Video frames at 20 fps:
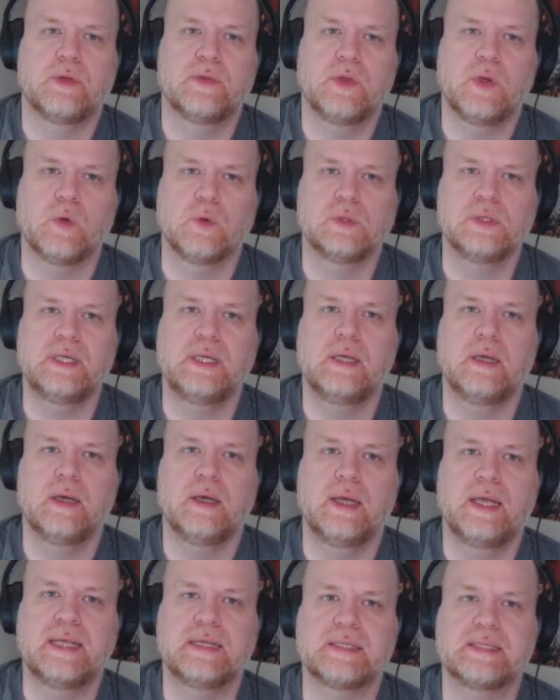only
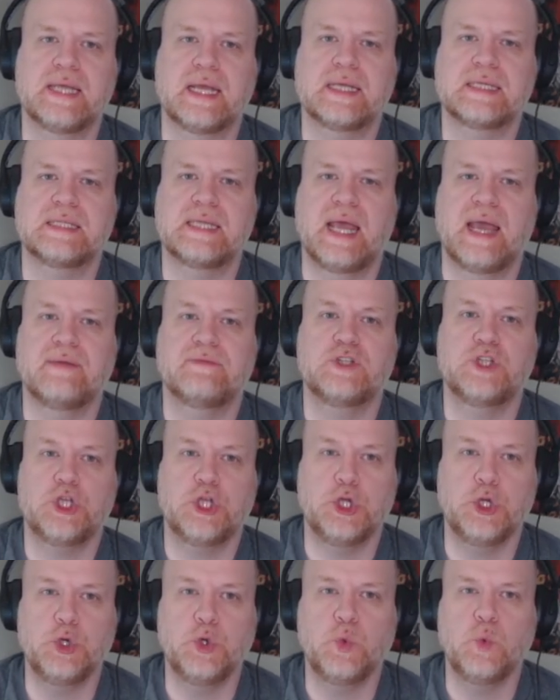insects to have
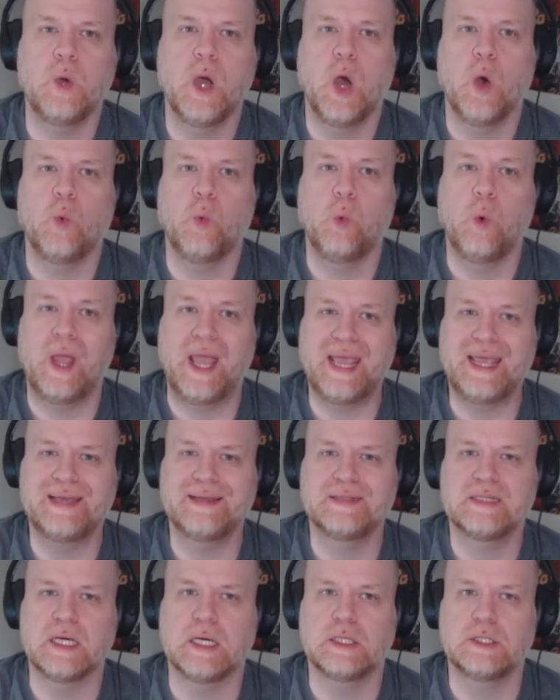2
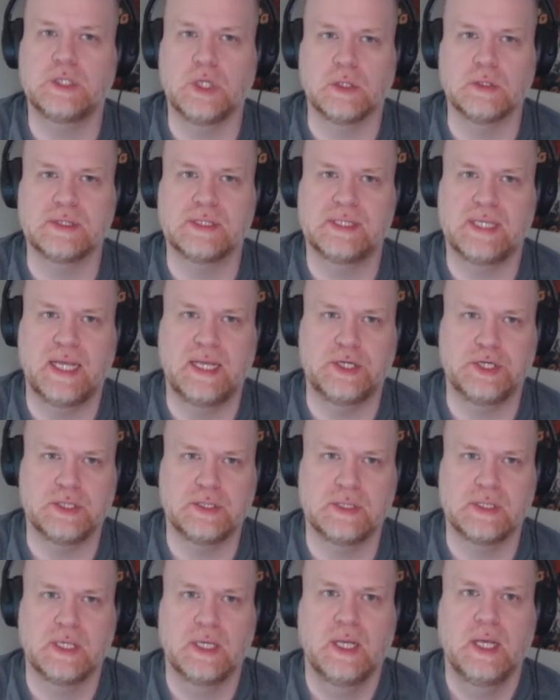winged adult
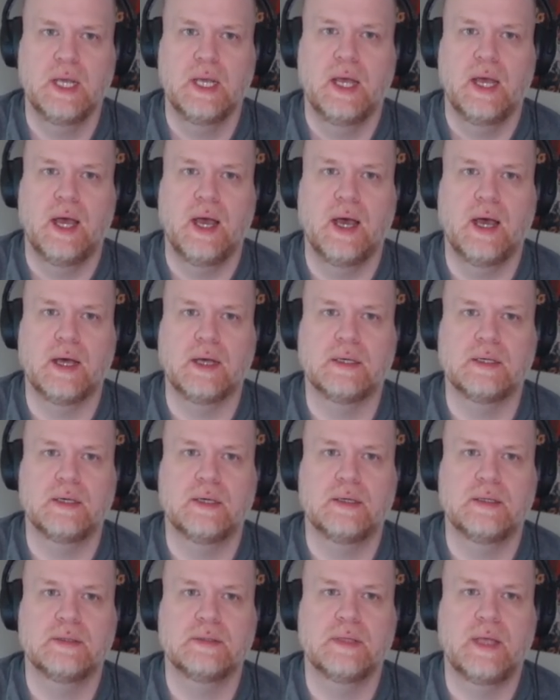stages.
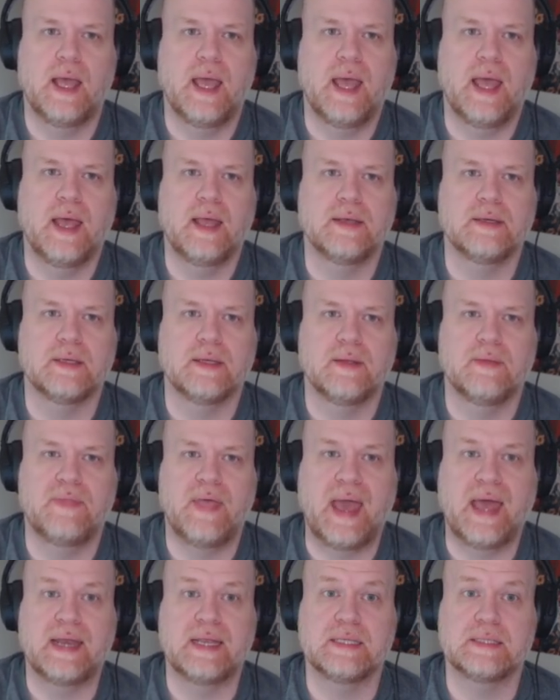And
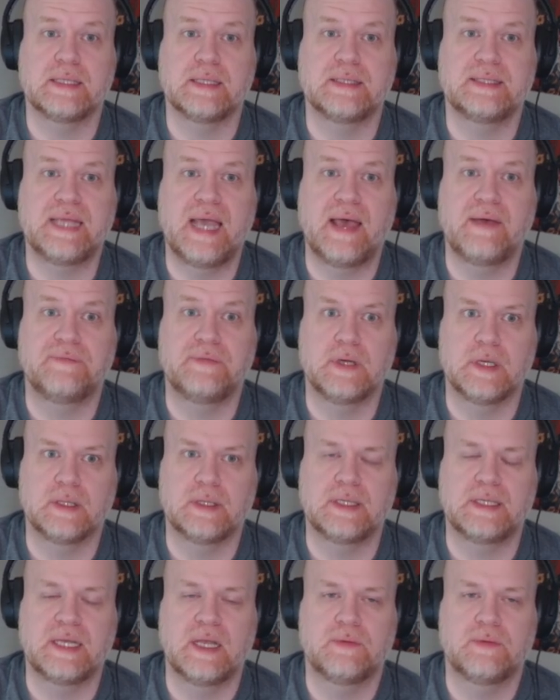that is definitely